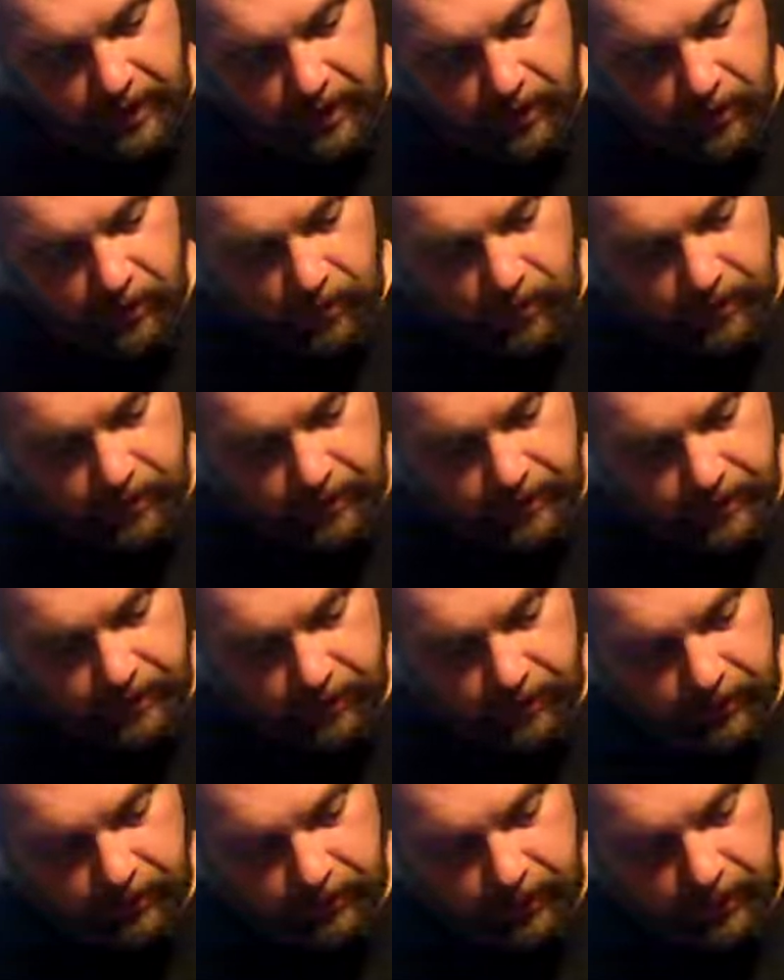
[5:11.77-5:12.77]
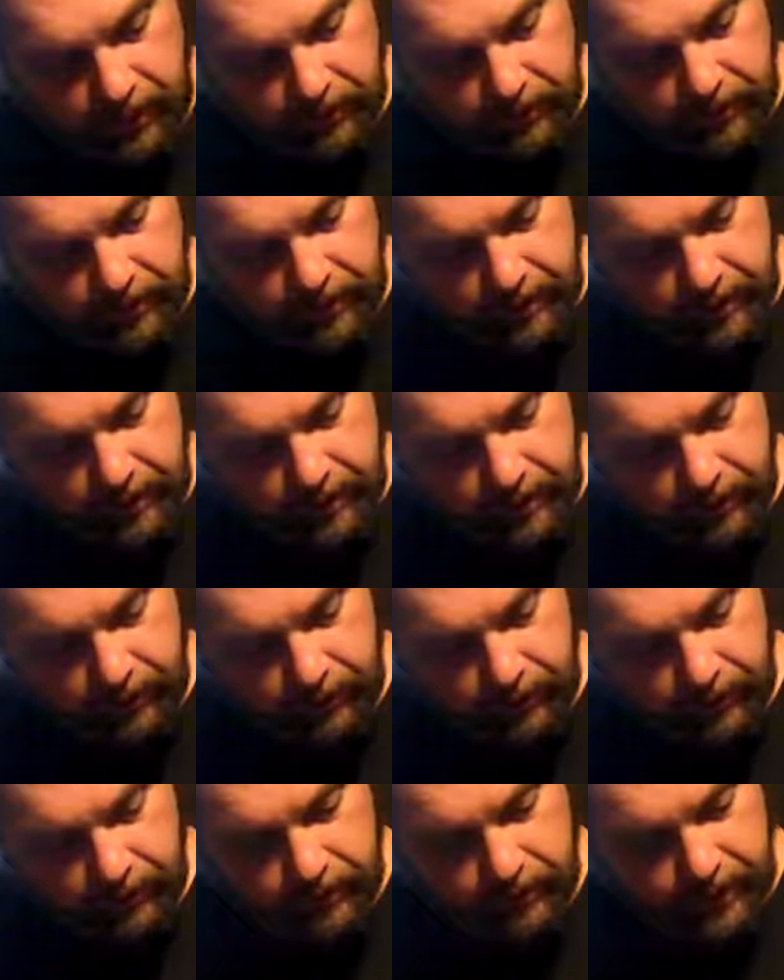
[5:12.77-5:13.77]
chord, that's a good alternate.
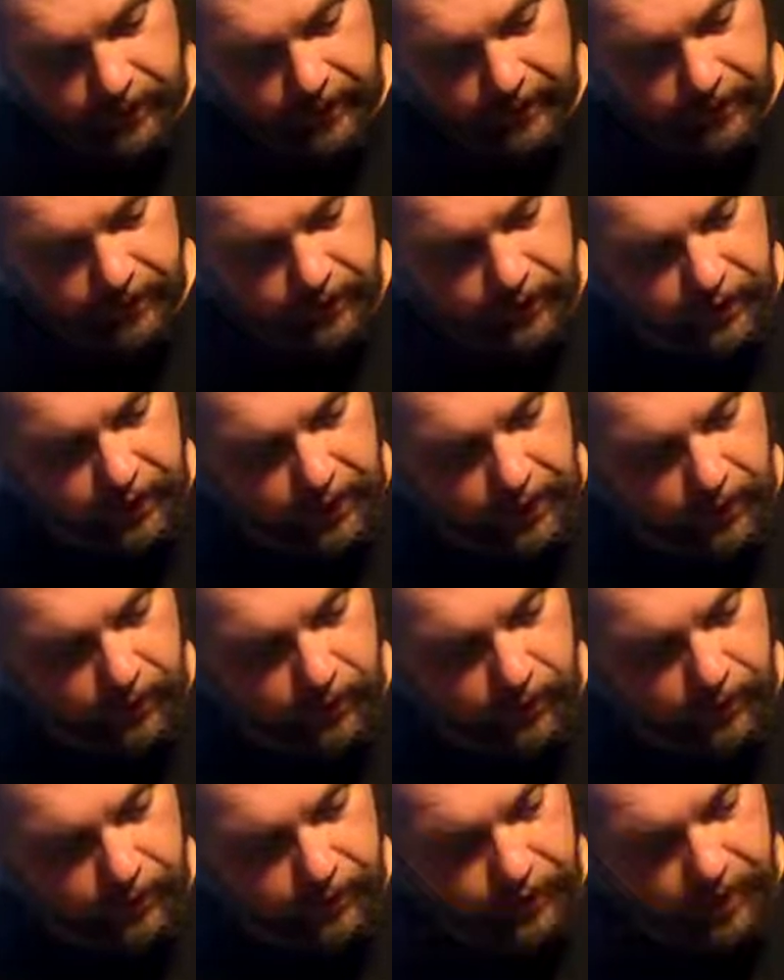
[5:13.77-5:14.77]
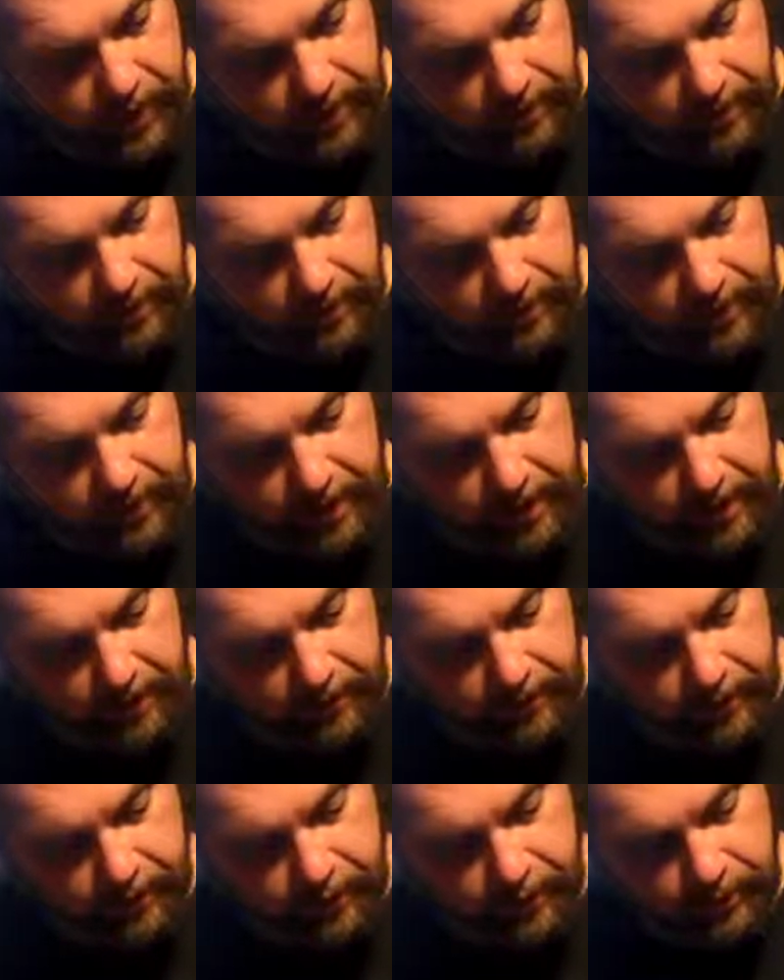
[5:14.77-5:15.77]
Looks like the G chord shape up here,
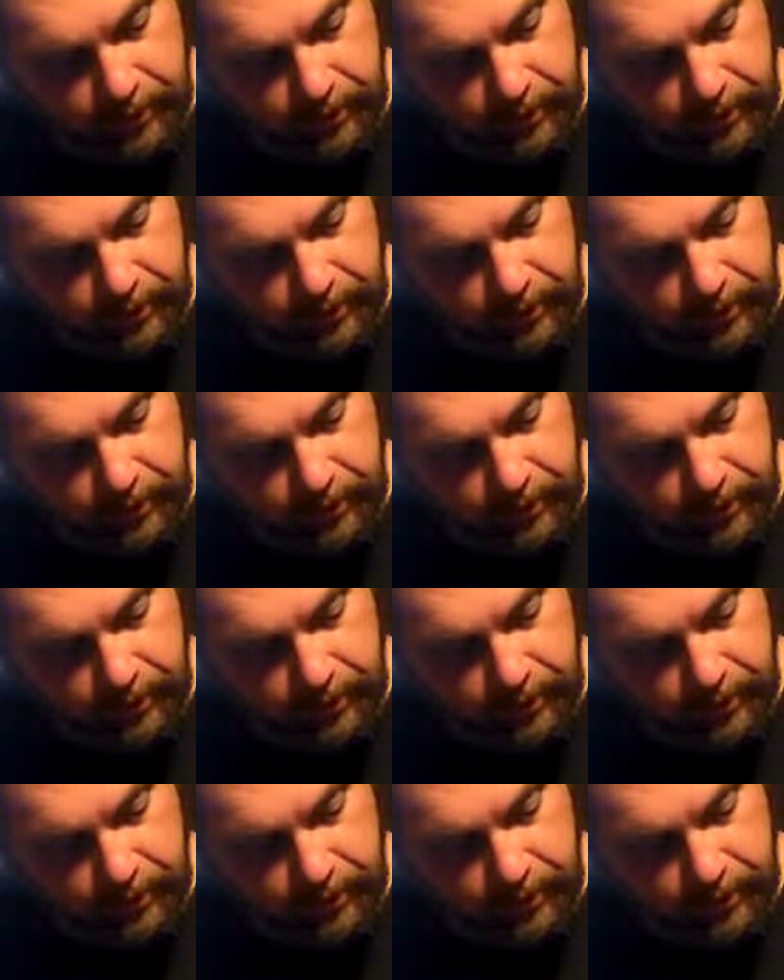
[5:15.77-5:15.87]
but you